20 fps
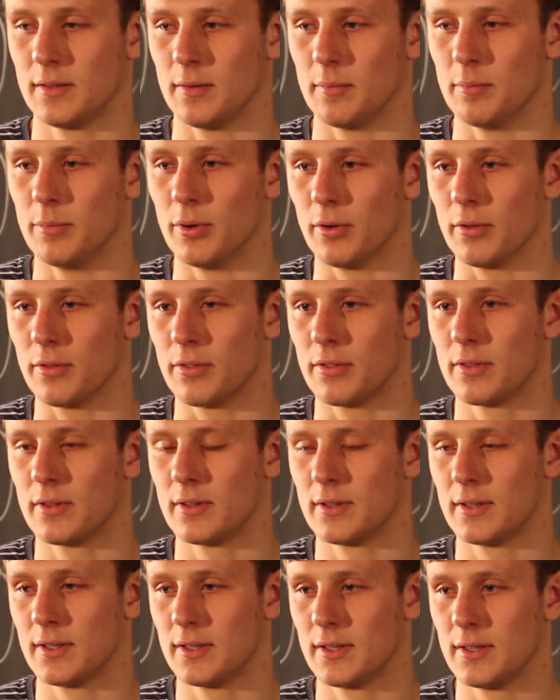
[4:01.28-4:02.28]
both
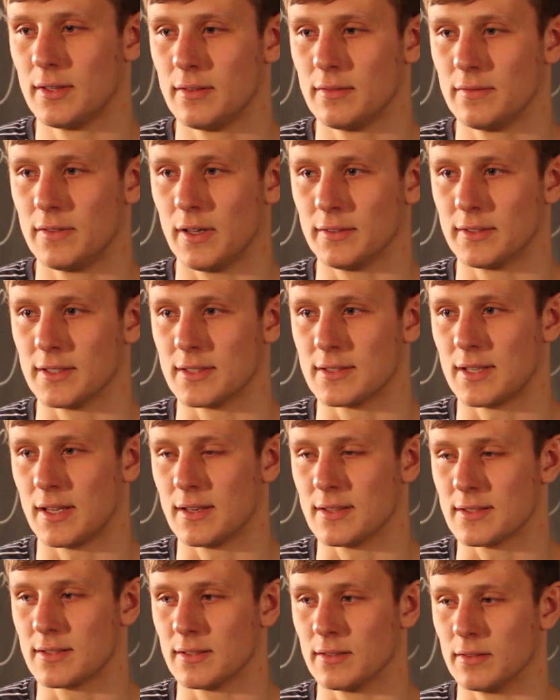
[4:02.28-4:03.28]
felt a
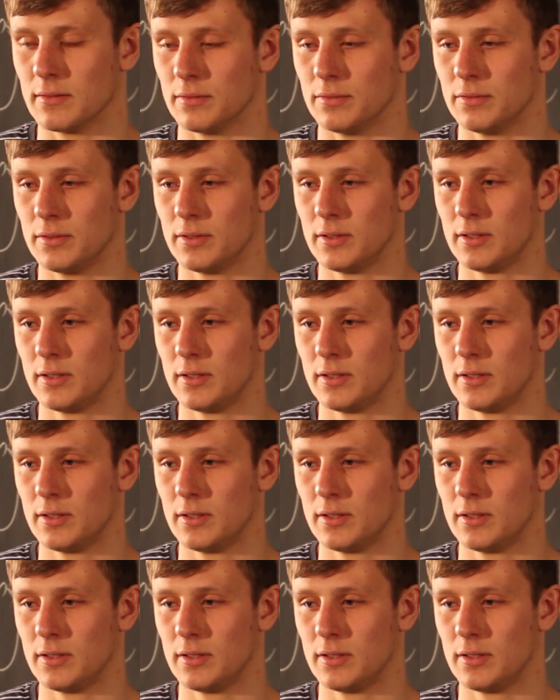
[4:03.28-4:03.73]
sense of